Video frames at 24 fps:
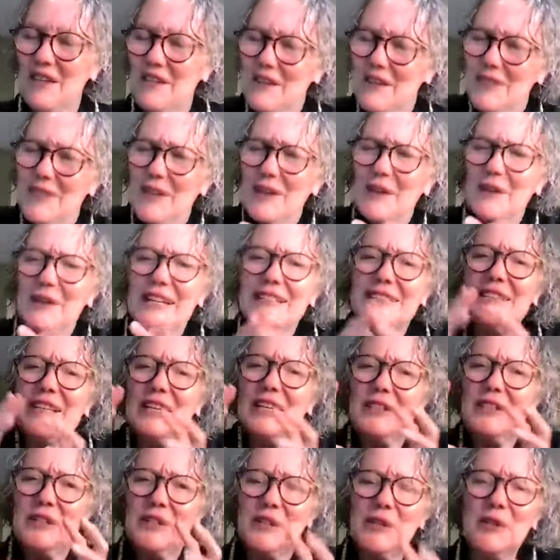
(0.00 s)
there is a
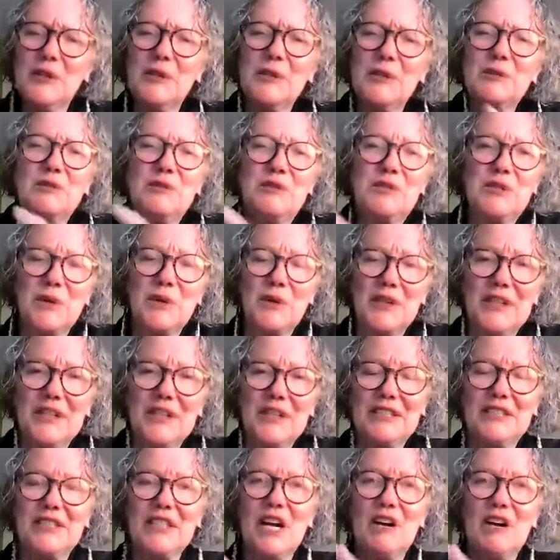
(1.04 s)
huge
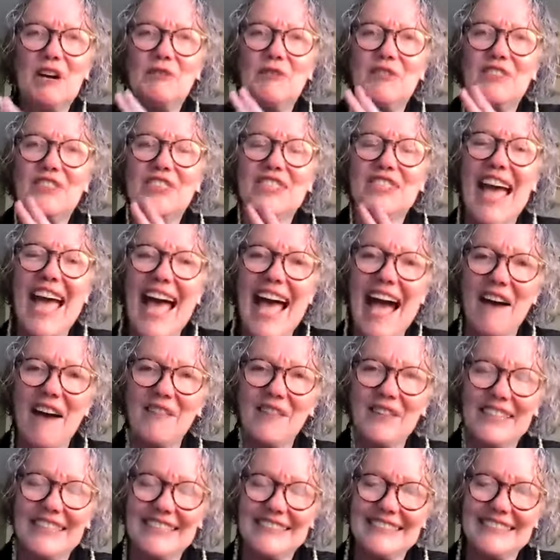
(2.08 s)
shortage of
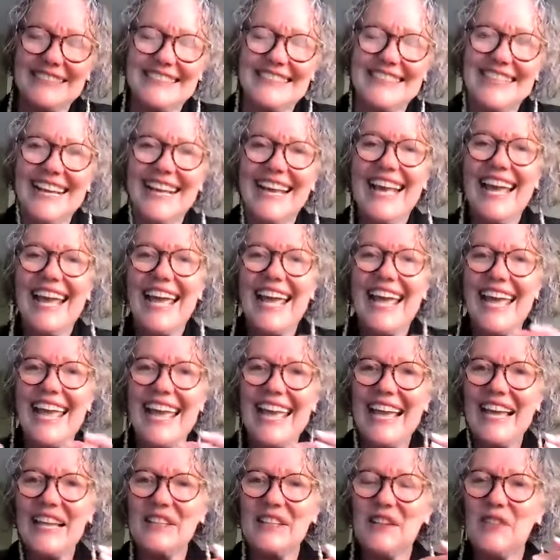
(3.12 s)
talent
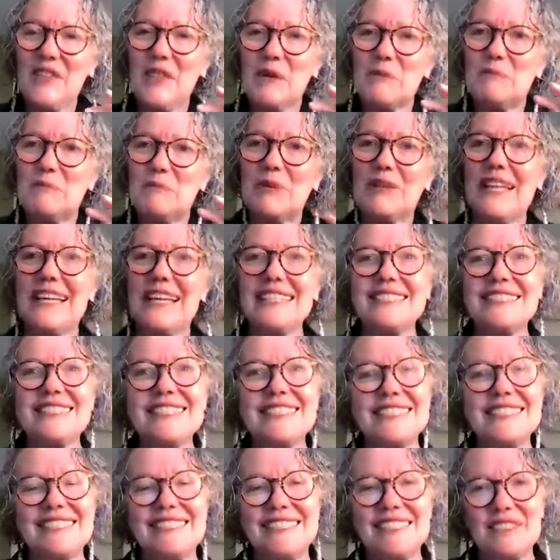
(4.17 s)
and the
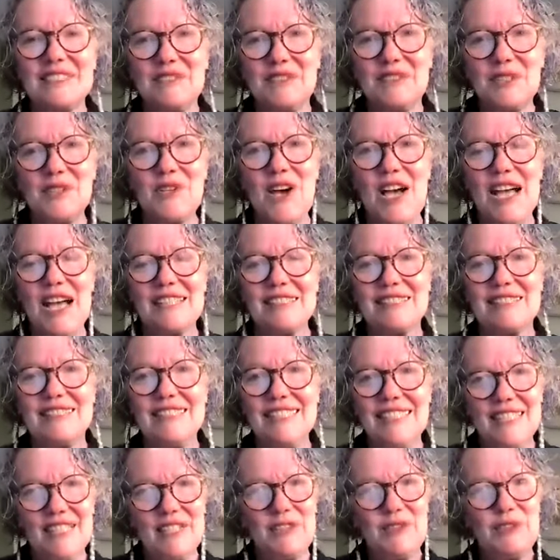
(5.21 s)
places that do not
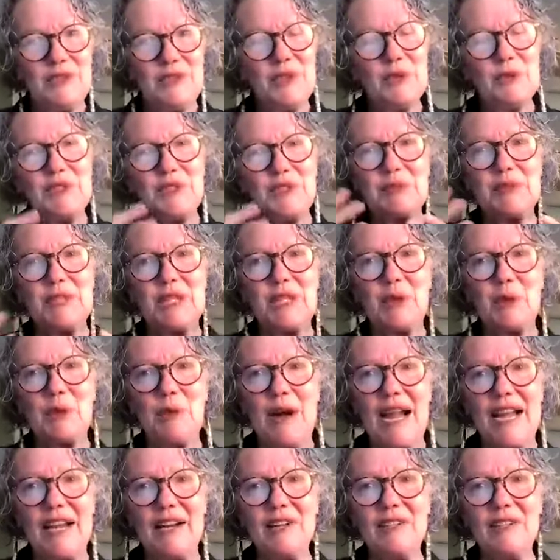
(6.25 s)
do what's
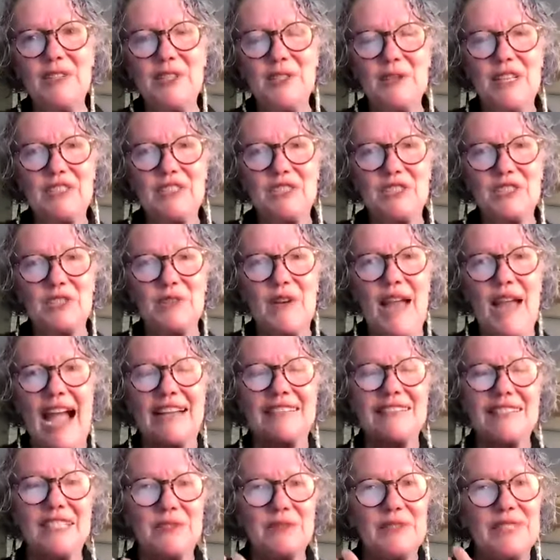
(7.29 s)
required to
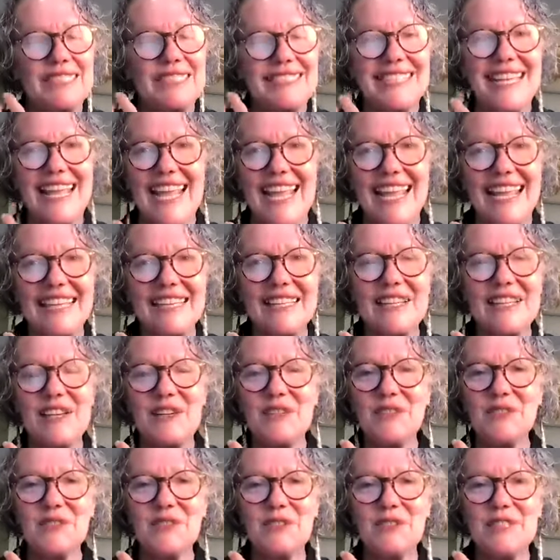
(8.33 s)
attract and retain
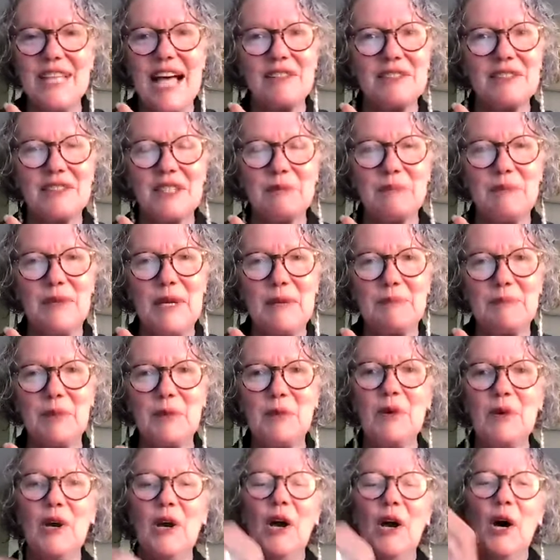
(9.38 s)
those talented
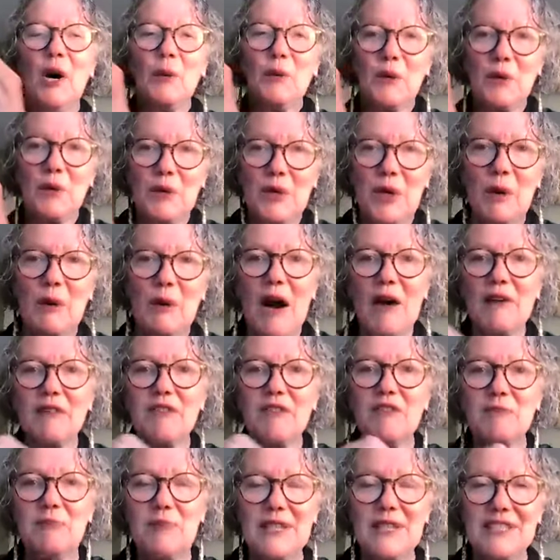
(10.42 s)
people will go out
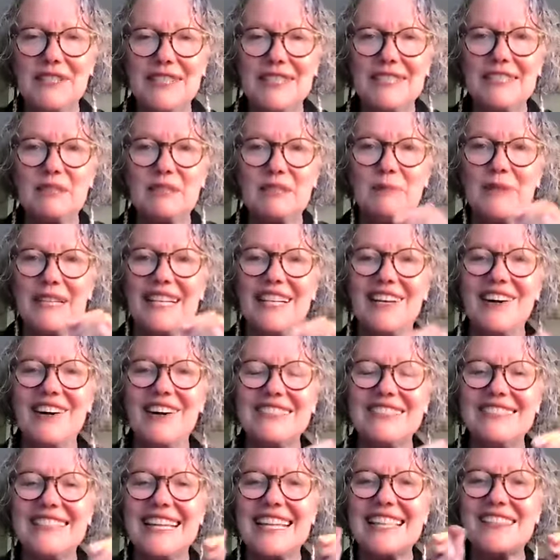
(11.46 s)
of business
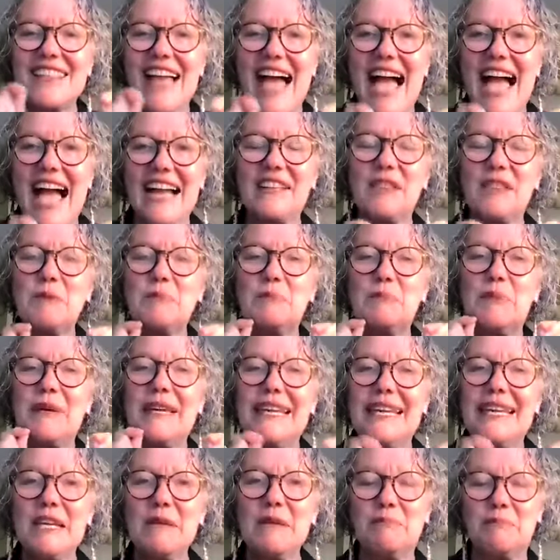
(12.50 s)
because they lack the
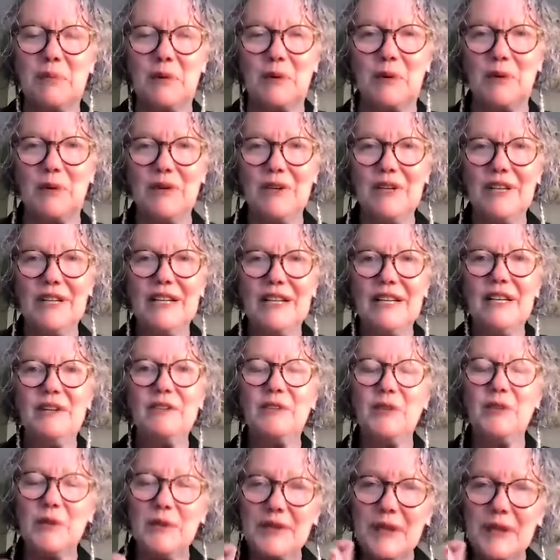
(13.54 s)
people
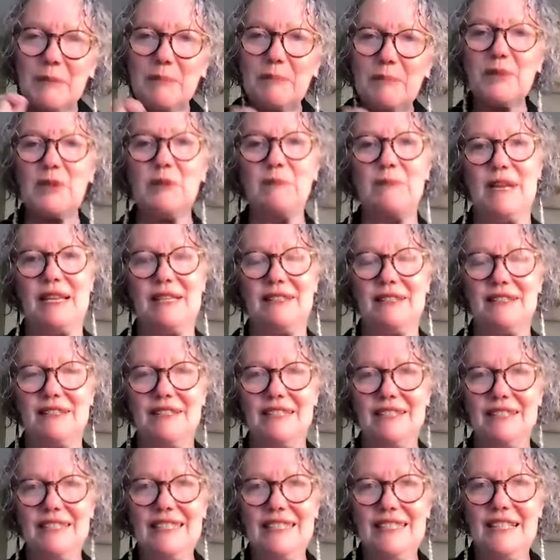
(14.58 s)
to implement
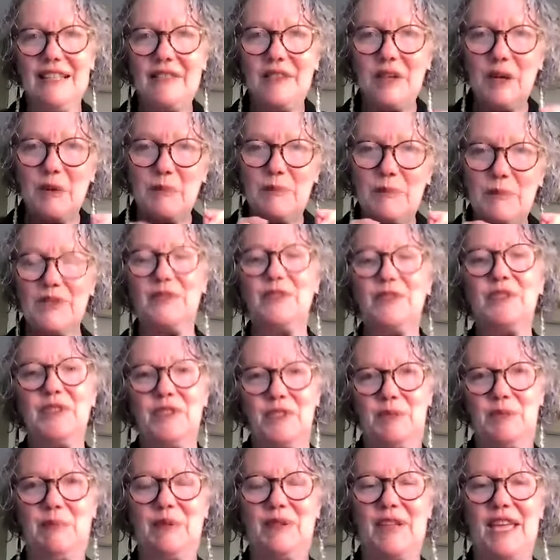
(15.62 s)
their
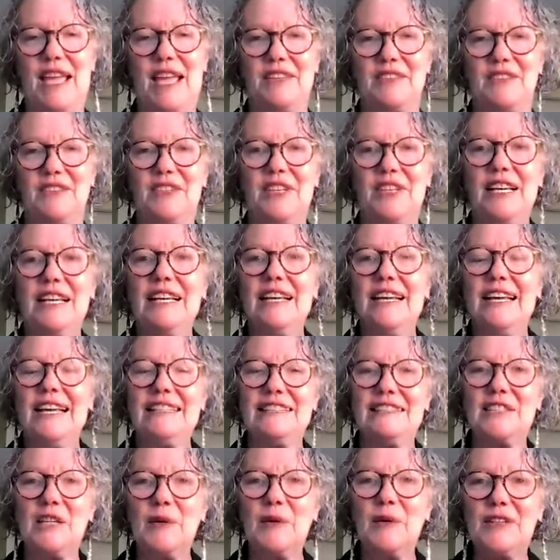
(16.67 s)
business plans.
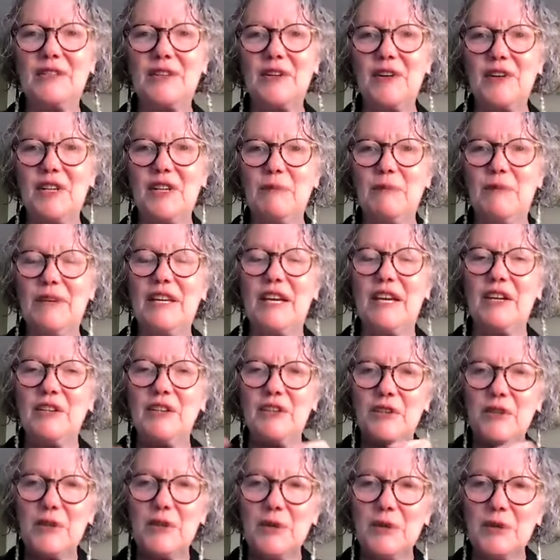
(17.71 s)
And so it's going to be a
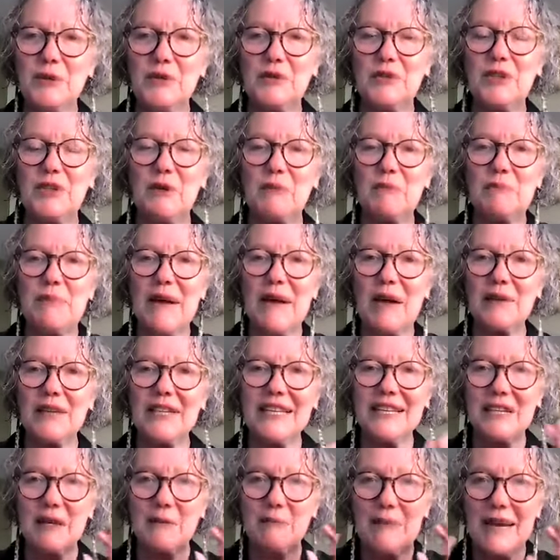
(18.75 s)
huge,
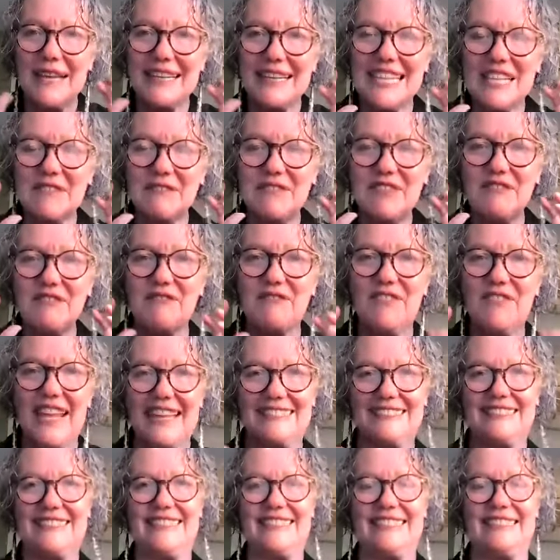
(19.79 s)
compelling competitive
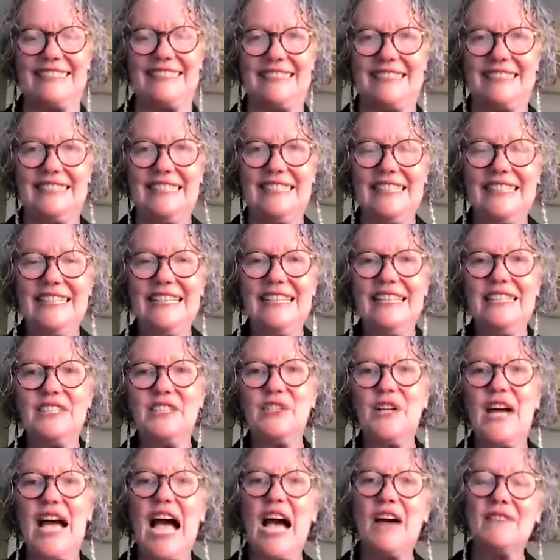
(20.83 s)
advantage
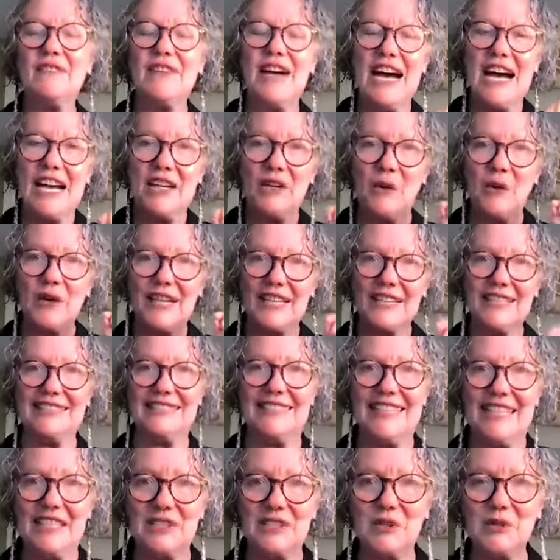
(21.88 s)
to have an
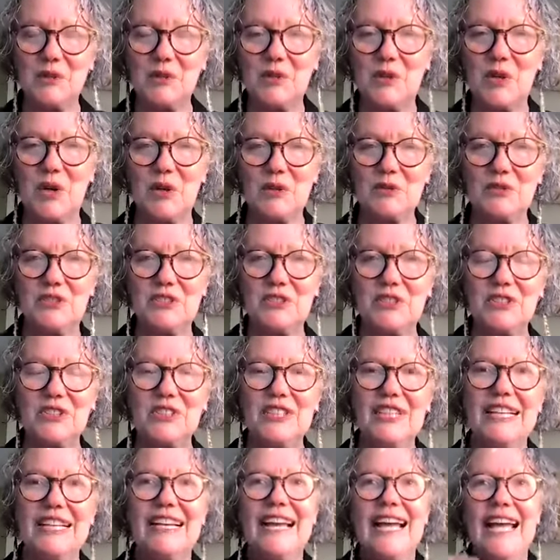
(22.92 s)
organizational
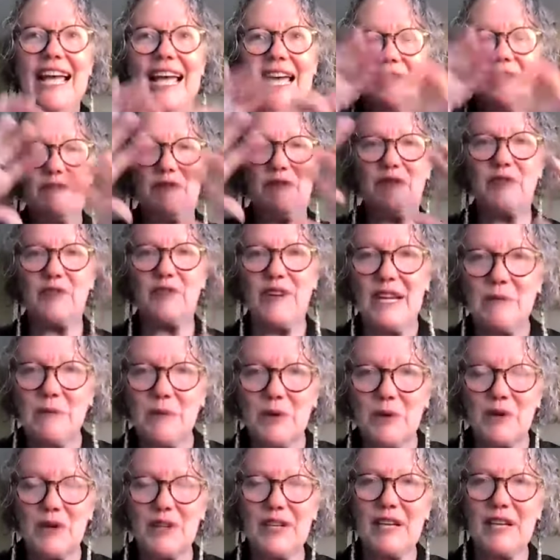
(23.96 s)
culture and
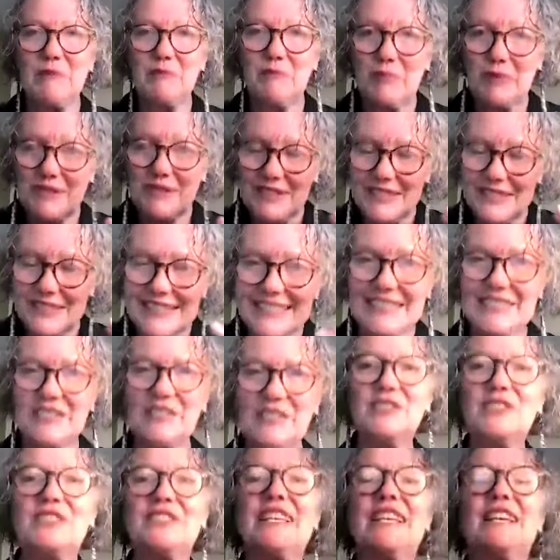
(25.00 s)
framework and
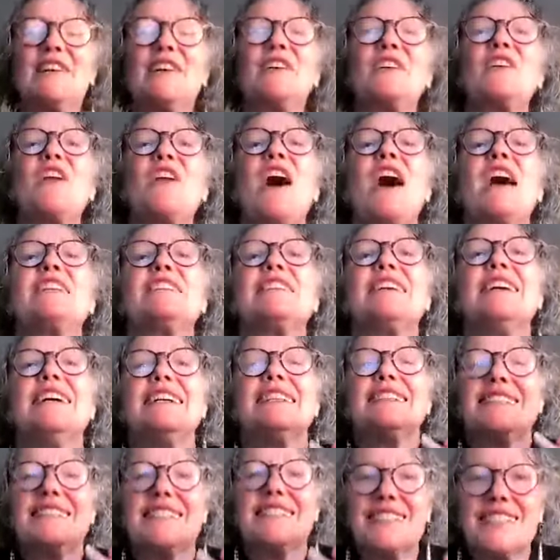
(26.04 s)
procedures that are not
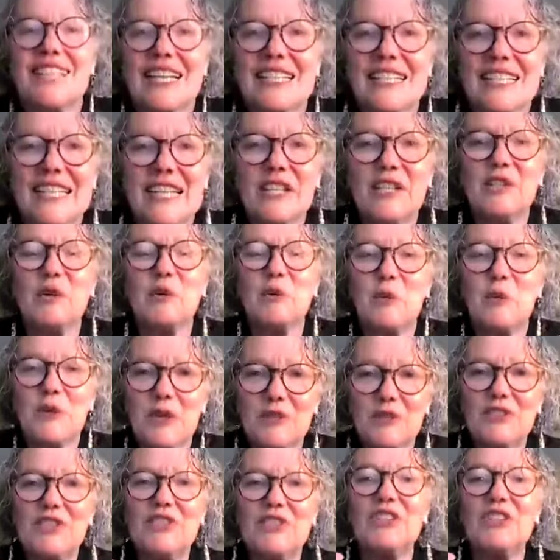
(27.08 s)
sucking your
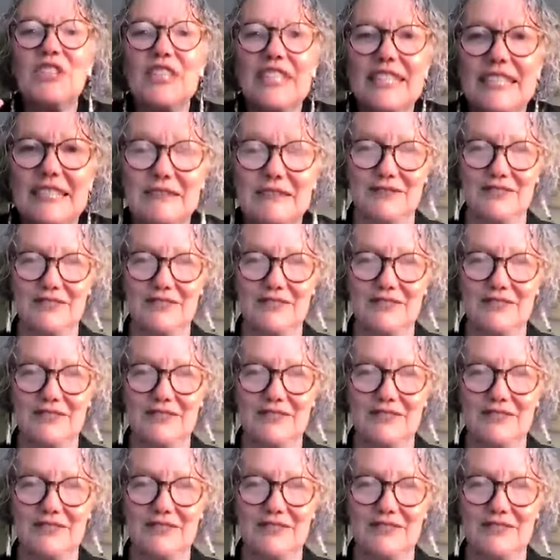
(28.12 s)
will to live.